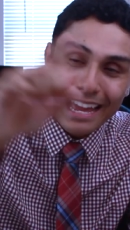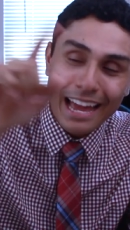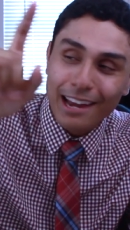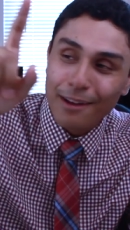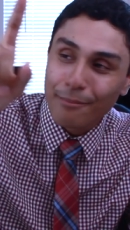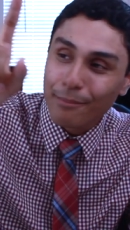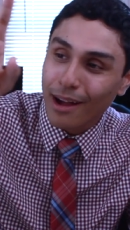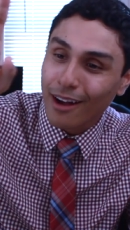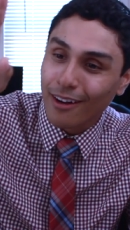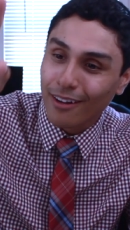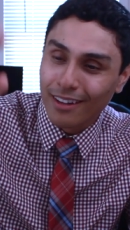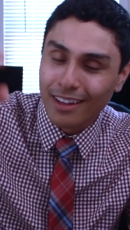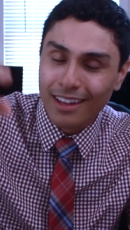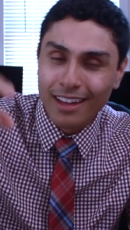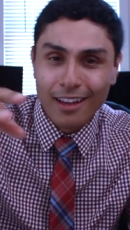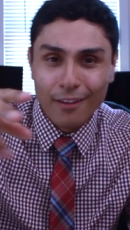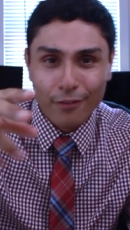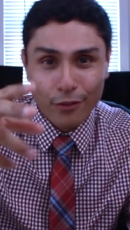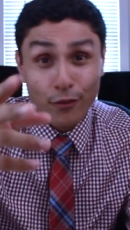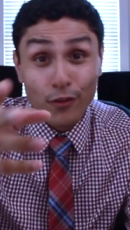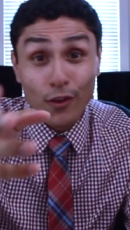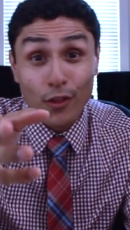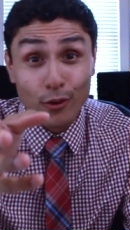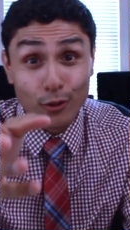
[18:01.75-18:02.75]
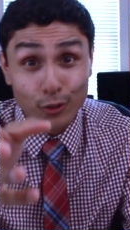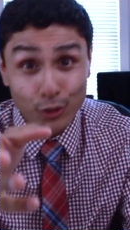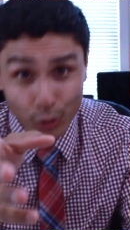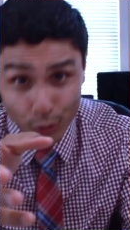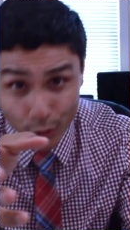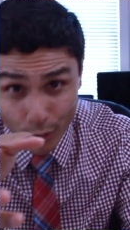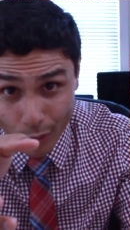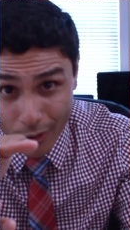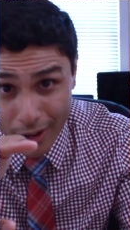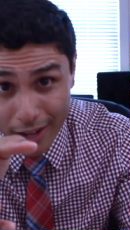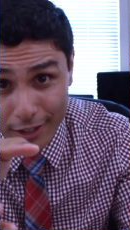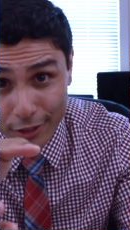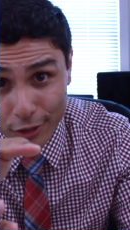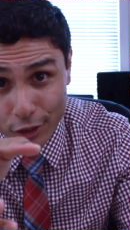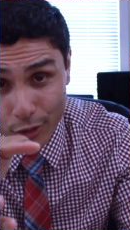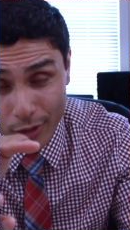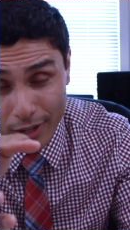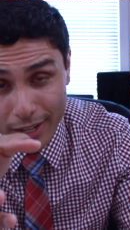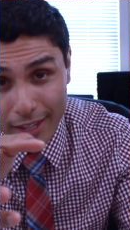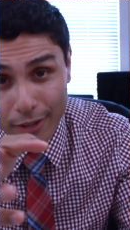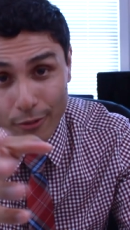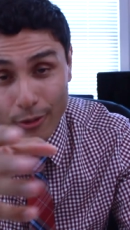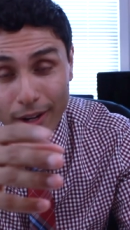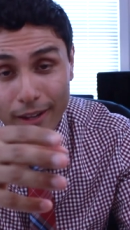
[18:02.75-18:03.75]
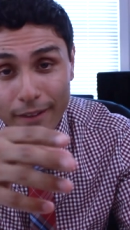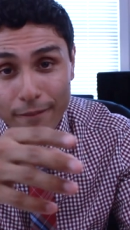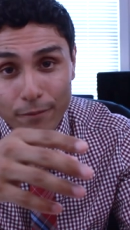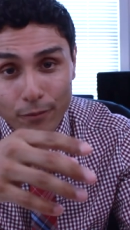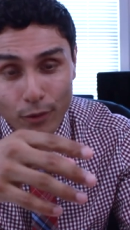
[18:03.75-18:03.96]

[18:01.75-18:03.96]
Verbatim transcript: It had about, for those who know how to trade, right?